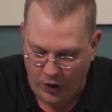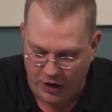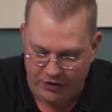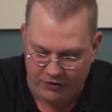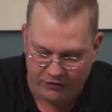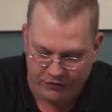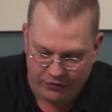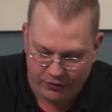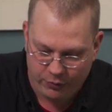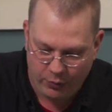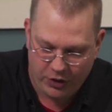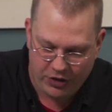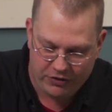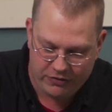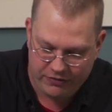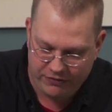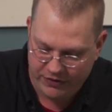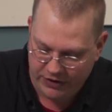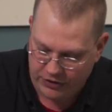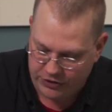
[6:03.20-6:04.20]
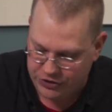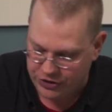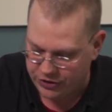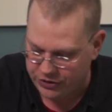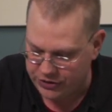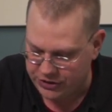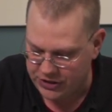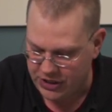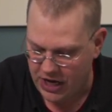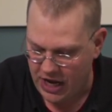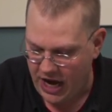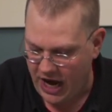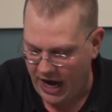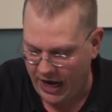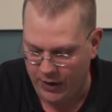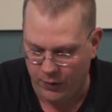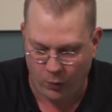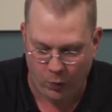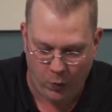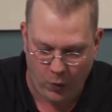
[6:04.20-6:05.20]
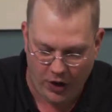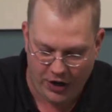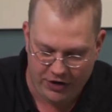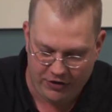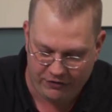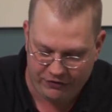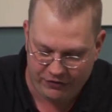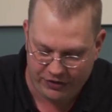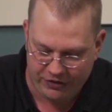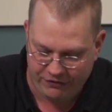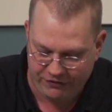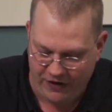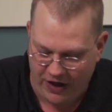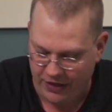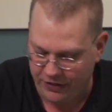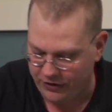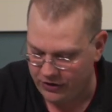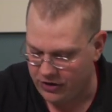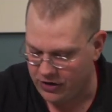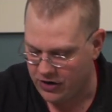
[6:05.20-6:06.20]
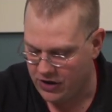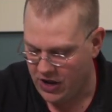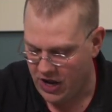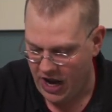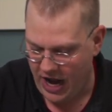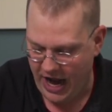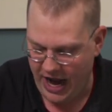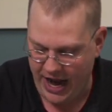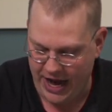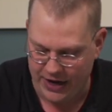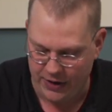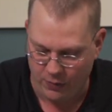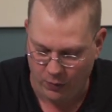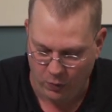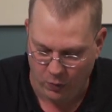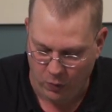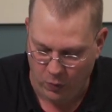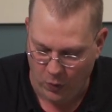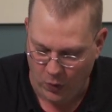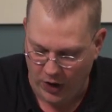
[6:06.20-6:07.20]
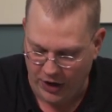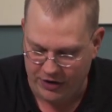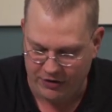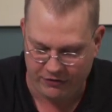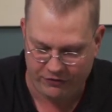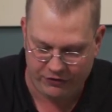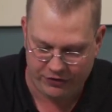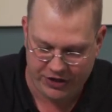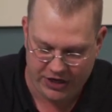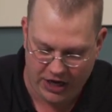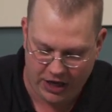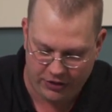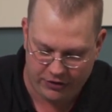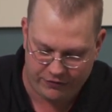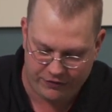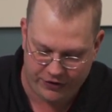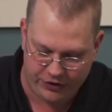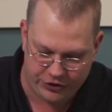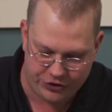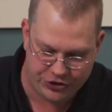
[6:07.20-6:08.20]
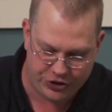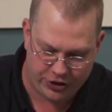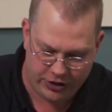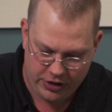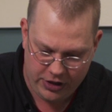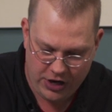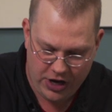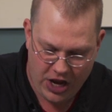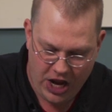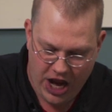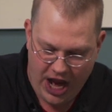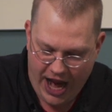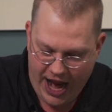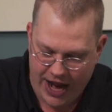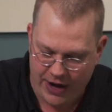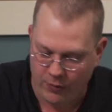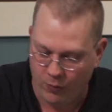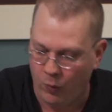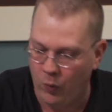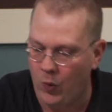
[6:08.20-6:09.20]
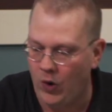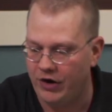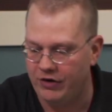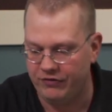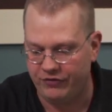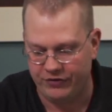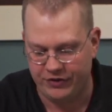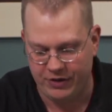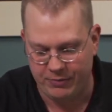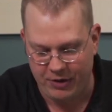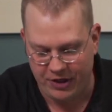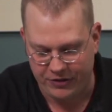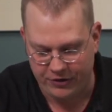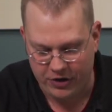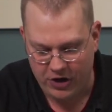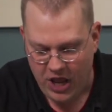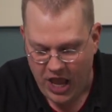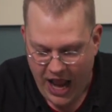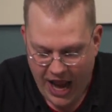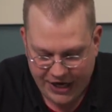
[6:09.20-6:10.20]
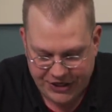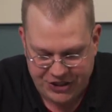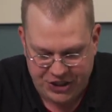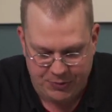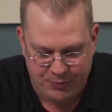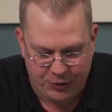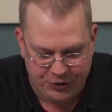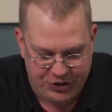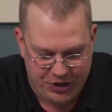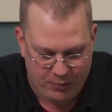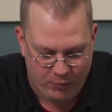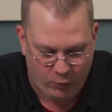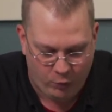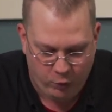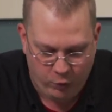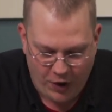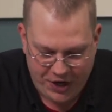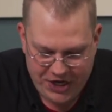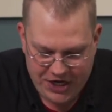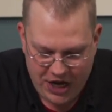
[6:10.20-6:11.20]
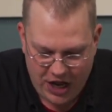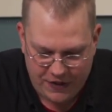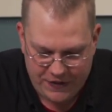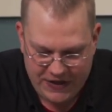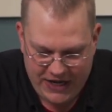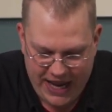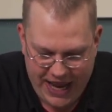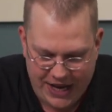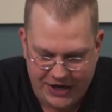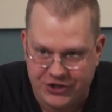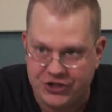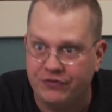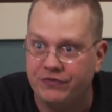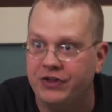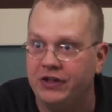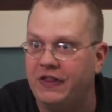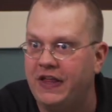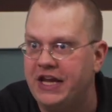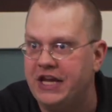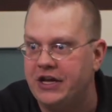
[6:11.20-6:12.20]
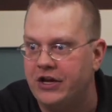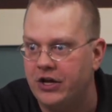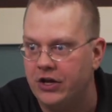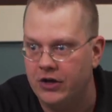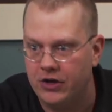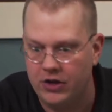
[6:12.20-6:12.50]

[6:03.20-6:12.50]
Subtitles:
one for one of the villagers, and one for the father, and one for the other villager, and one for the mother. And she put them right on the edge of the lake.